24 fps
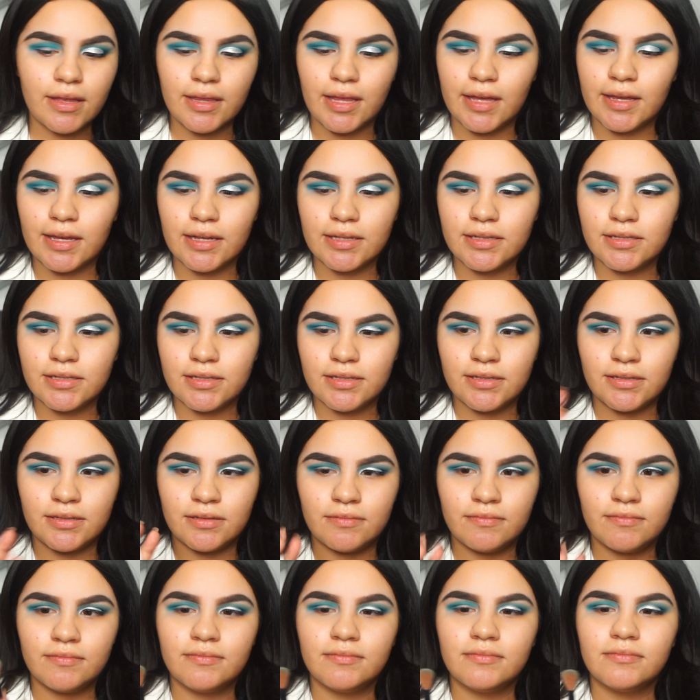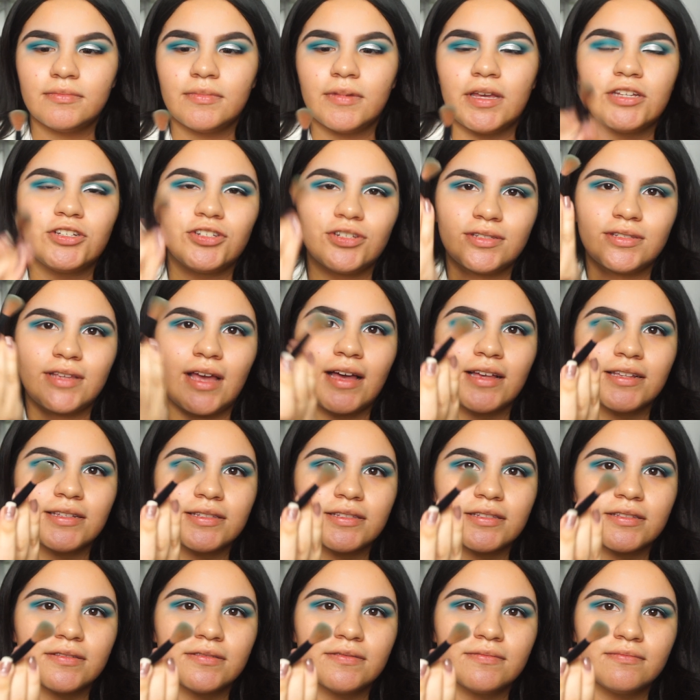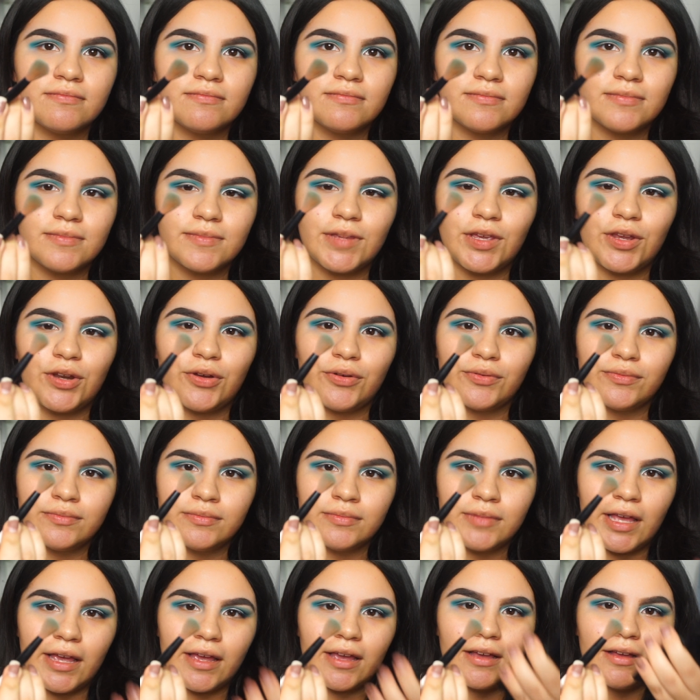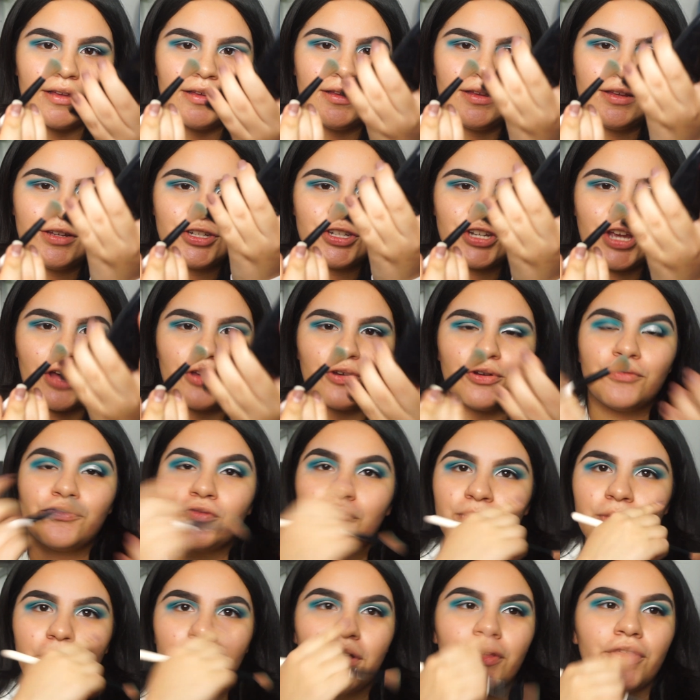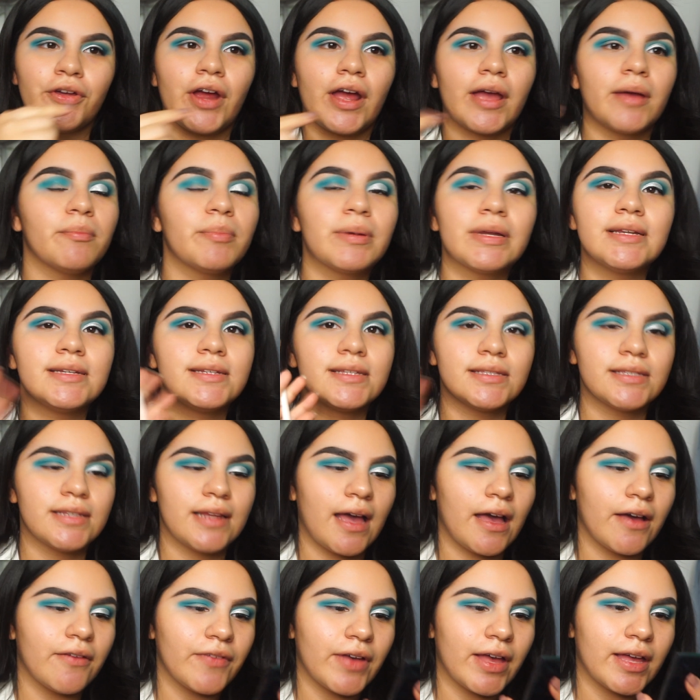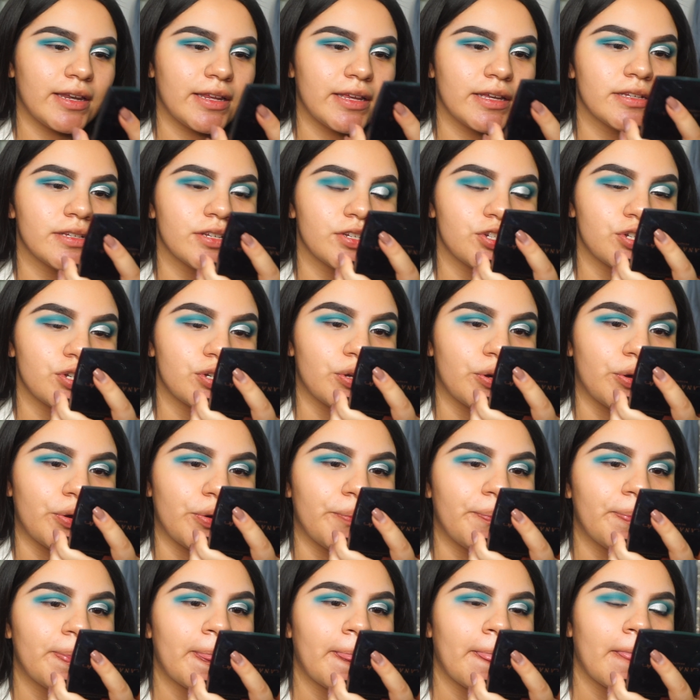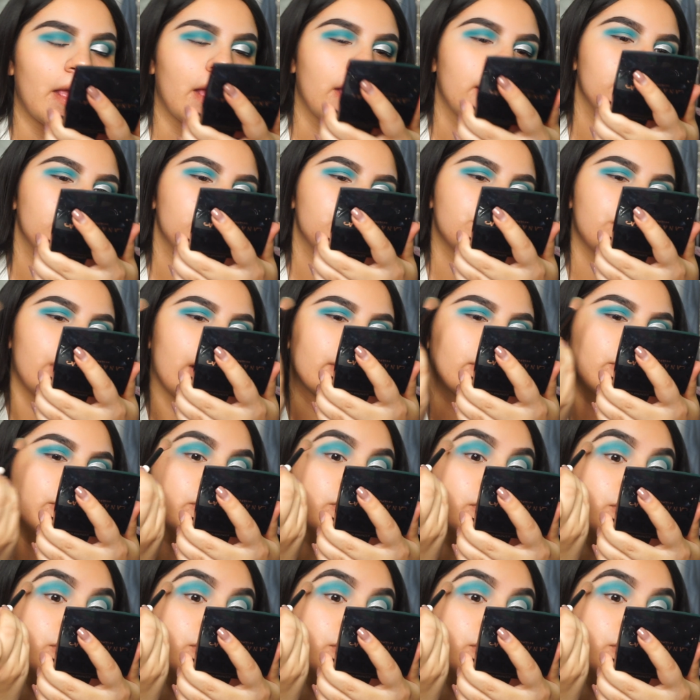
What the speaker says: Like it just has, you know, like shadow from the other eye, but it doesn't have any additional shadow.